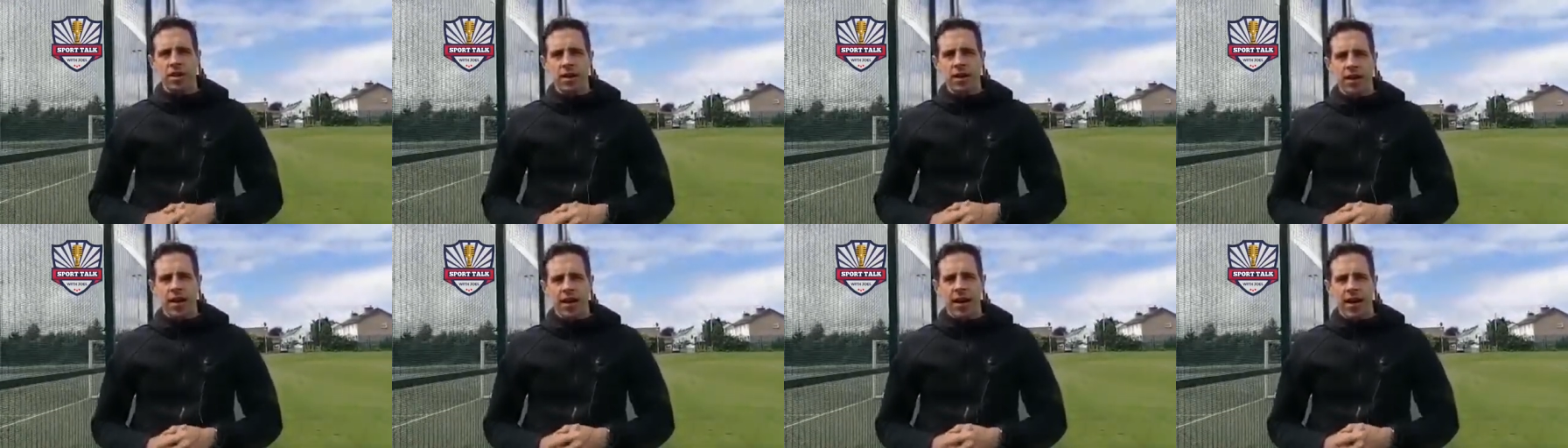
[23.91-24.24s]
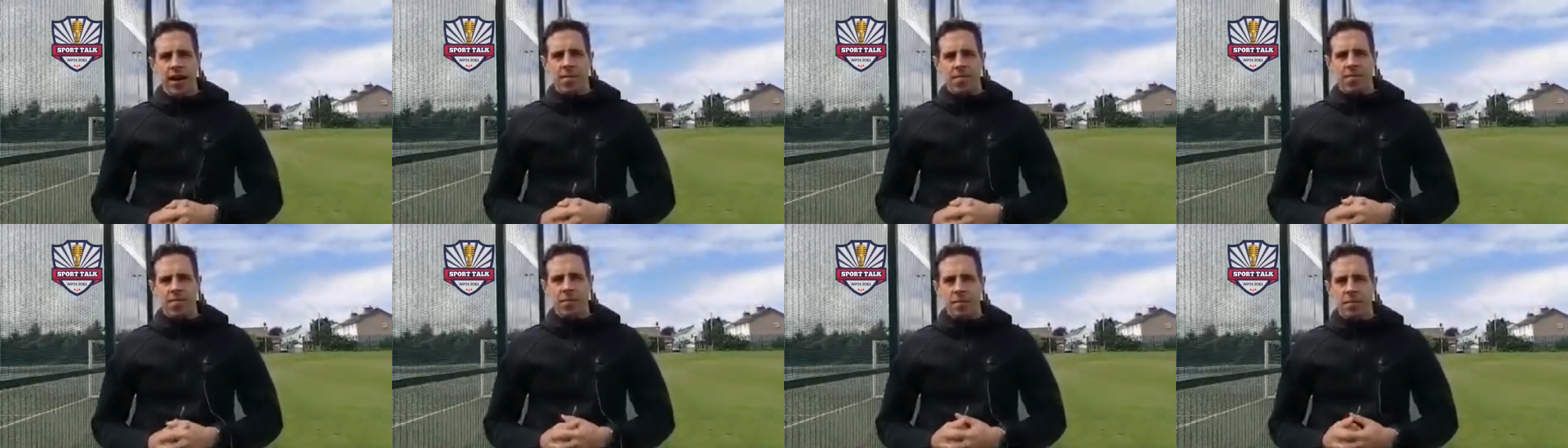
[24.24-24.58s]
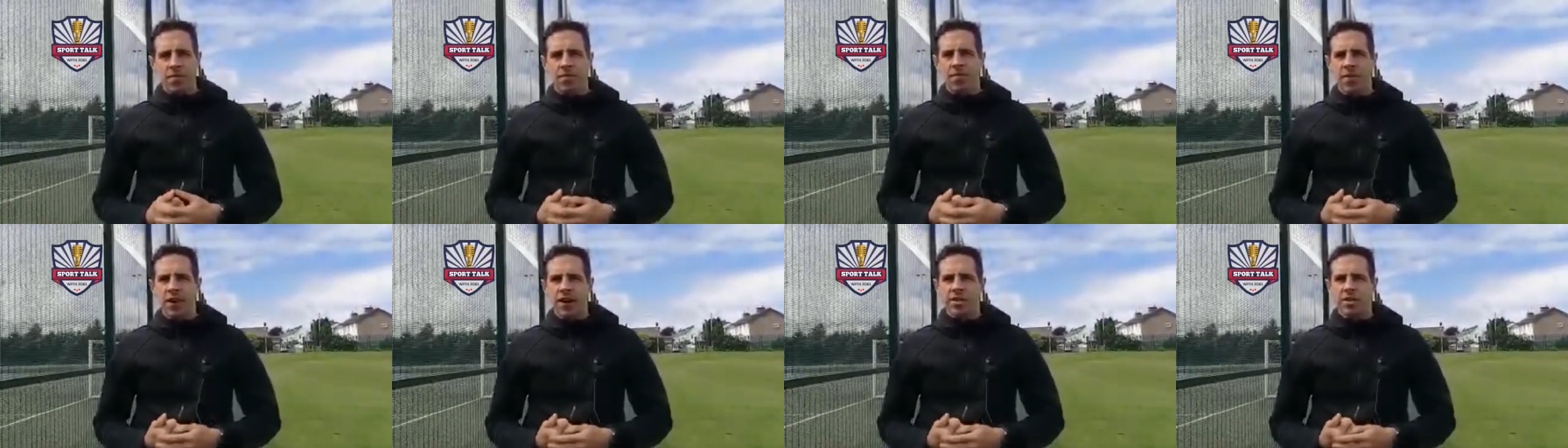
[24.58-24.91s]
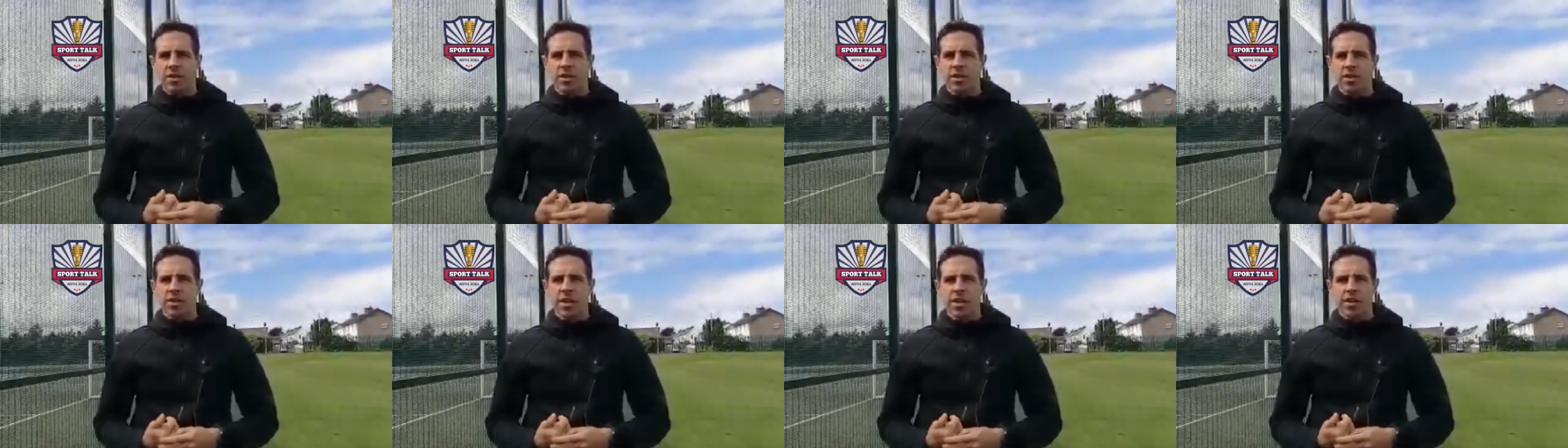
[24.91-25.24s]
They've been very
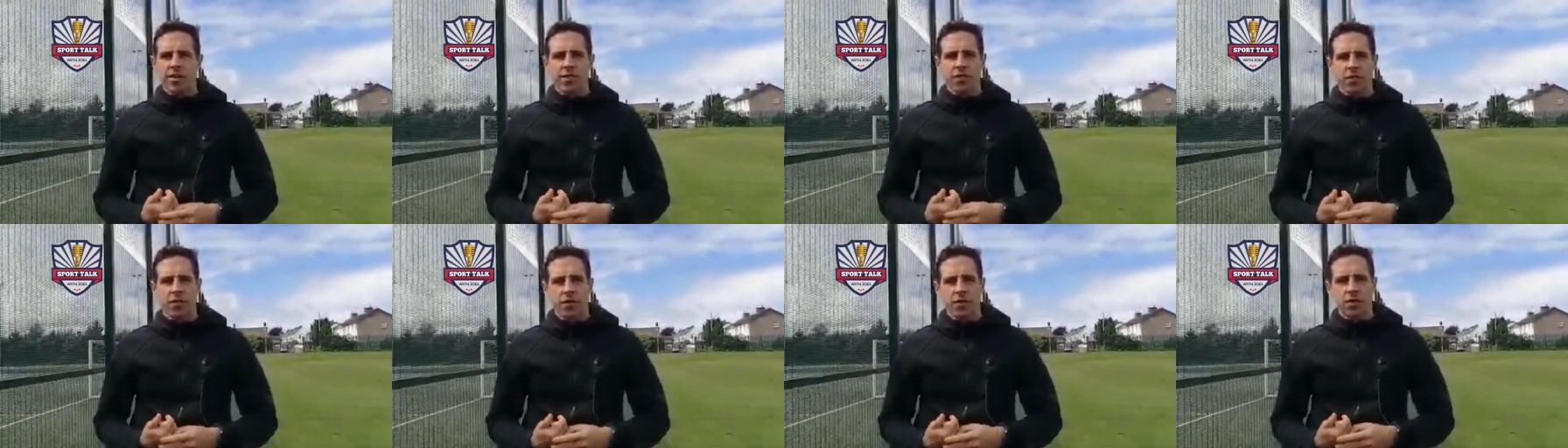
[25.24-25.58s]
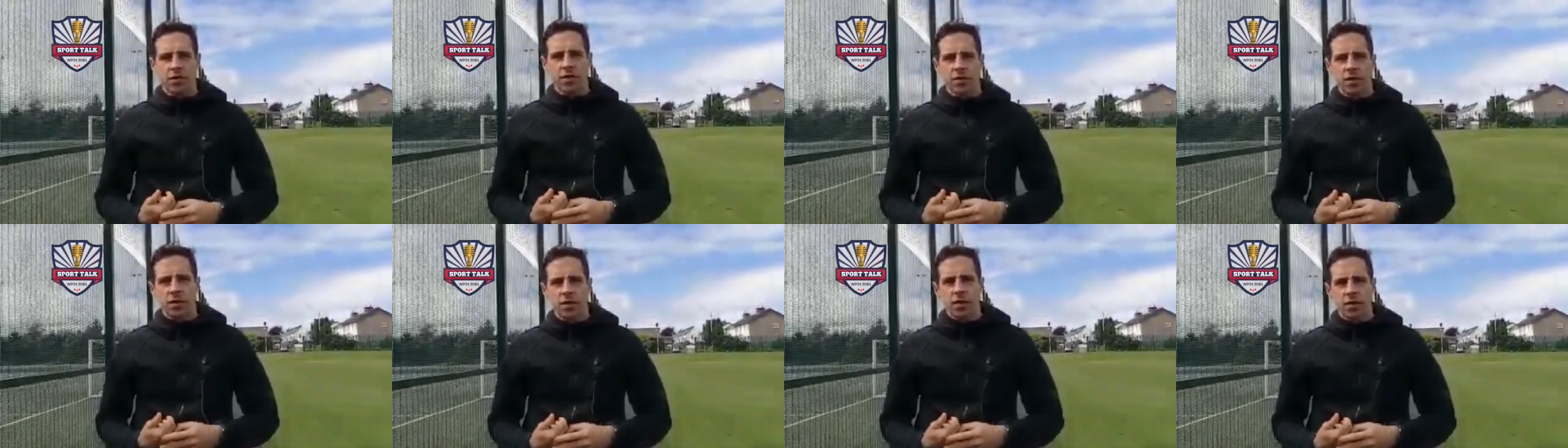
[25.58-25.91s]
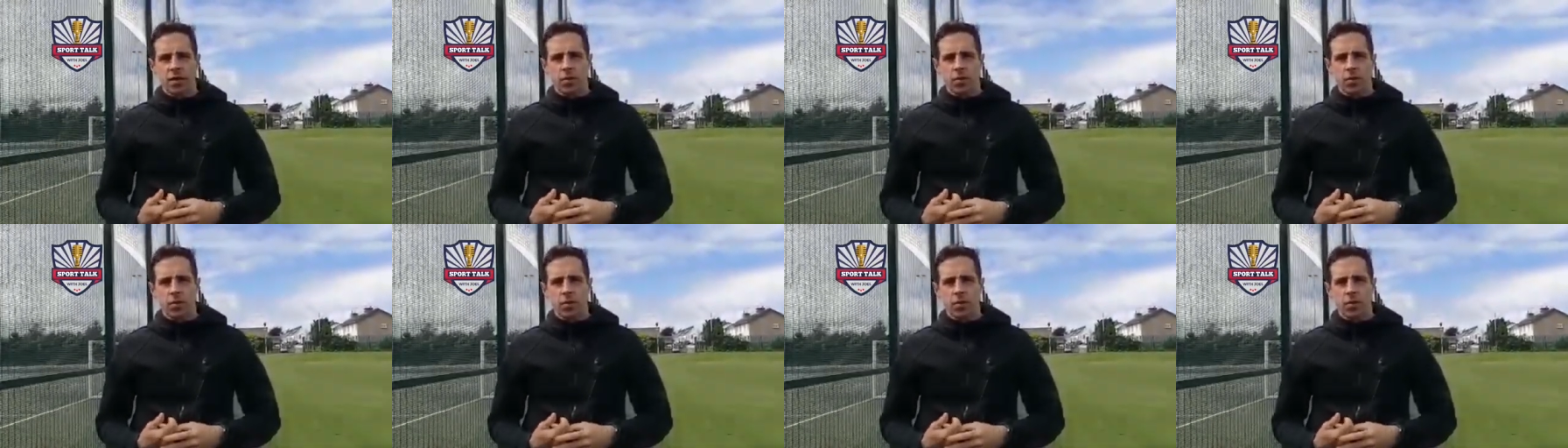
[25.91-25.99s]
successful in